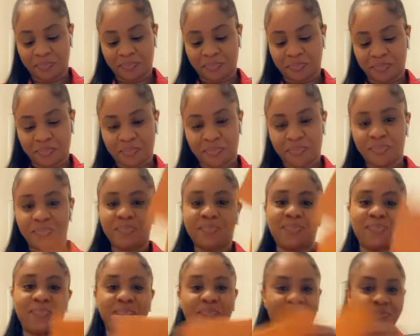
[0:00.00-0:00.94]

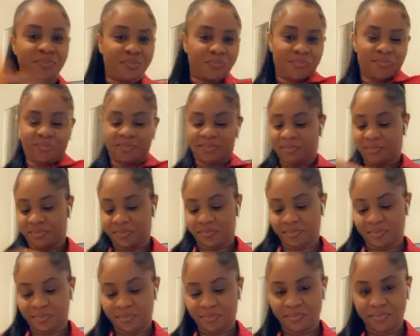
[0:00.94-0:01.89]

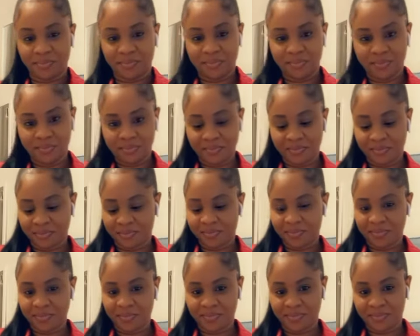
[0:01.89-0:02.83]

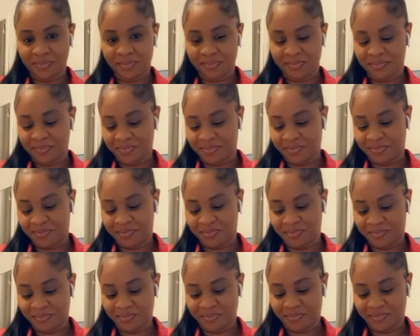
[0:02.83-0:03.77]

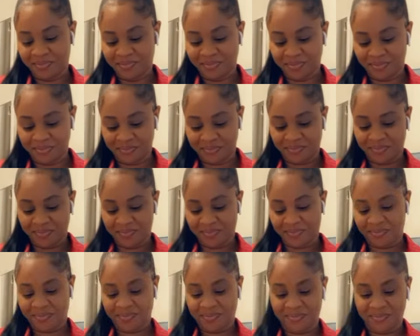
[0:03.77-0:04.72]

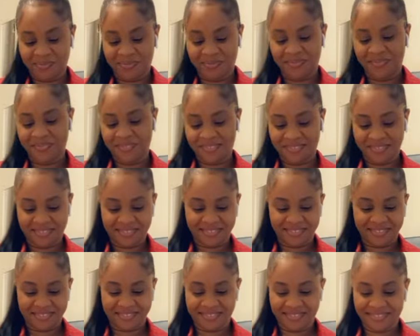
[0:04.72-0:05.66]

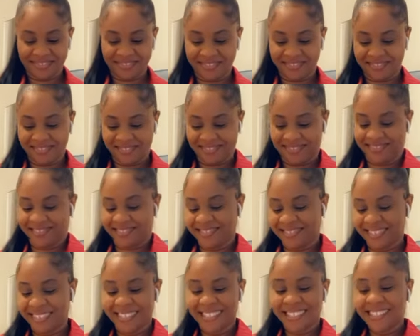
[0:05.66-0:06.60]

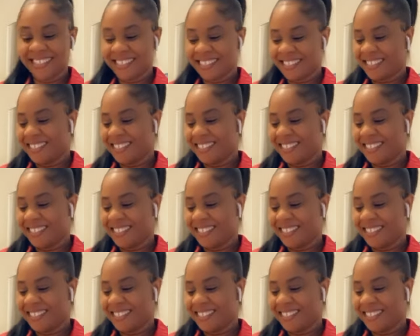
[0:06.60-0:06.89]
(no one is talking)